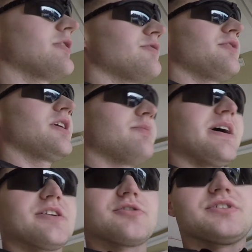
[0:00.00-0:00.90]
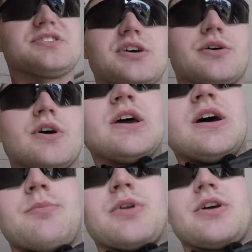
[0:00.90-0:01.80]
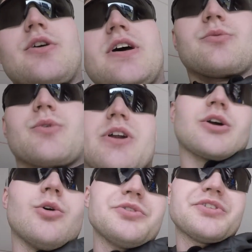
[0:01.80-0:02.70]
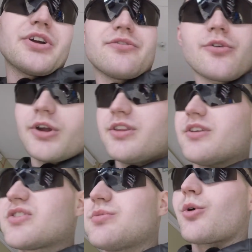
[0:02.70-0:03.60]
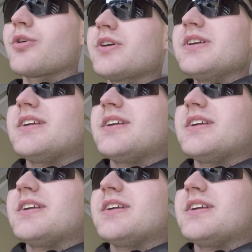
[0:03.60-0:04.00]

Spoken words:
it fit up naturally. So I'm going to go ahead and run a cold start for you this morning.